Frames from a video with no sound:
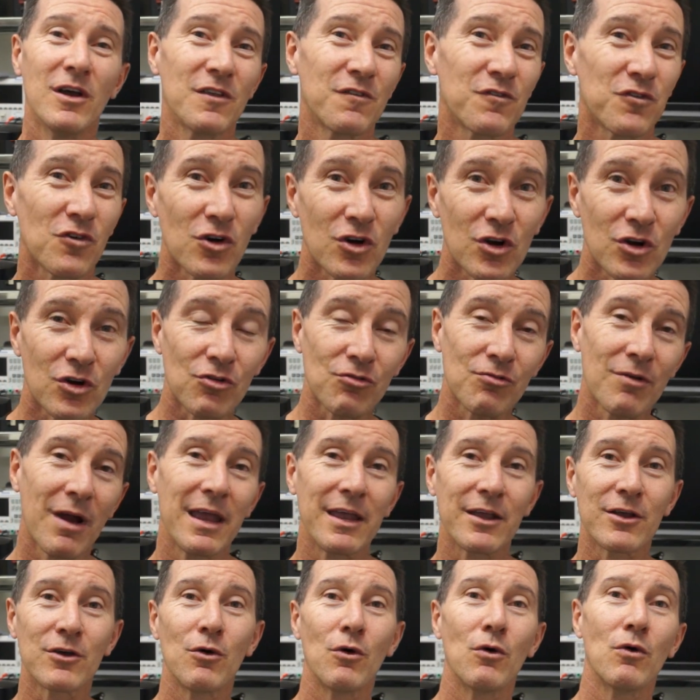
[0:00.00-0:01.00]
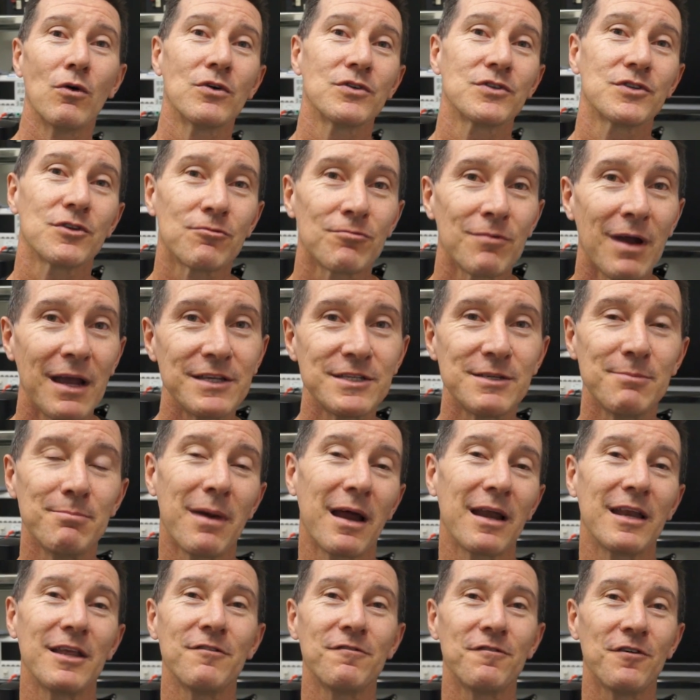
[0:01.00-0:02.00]
It's for a great cause, raising
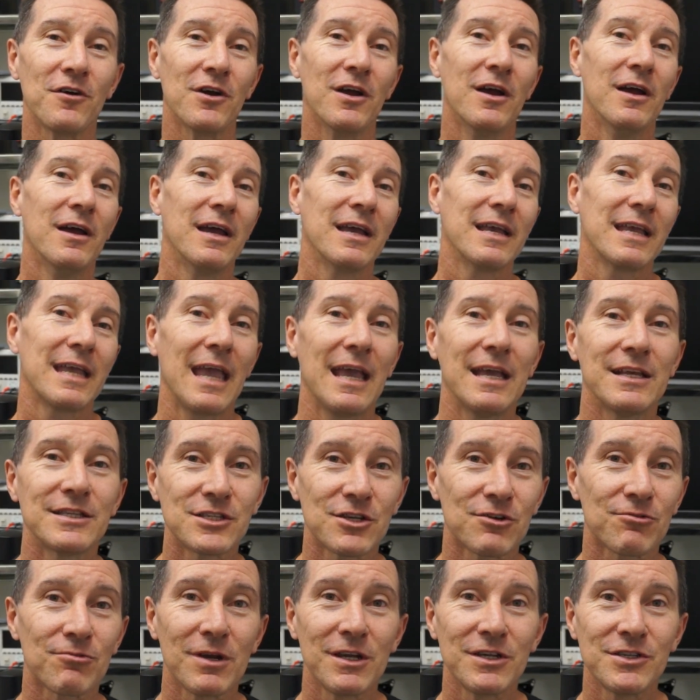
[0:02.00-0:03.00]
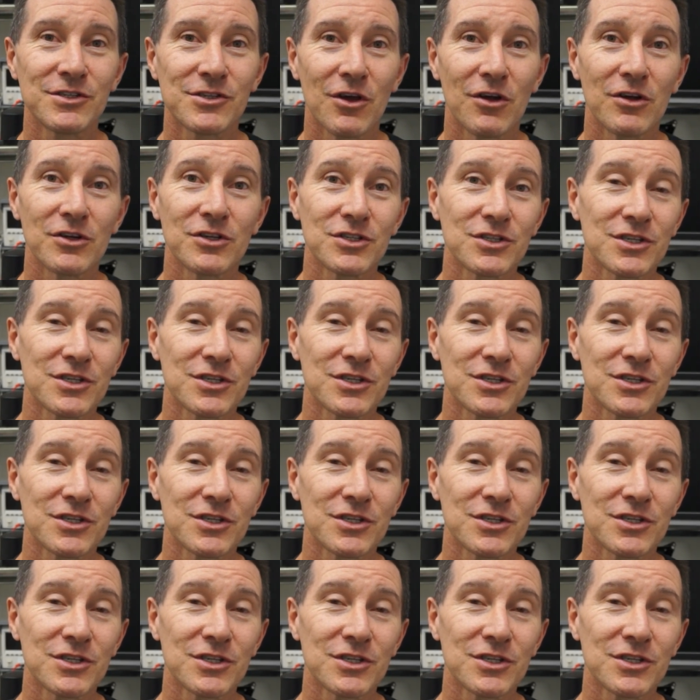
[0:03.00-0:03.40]
money for cancer research.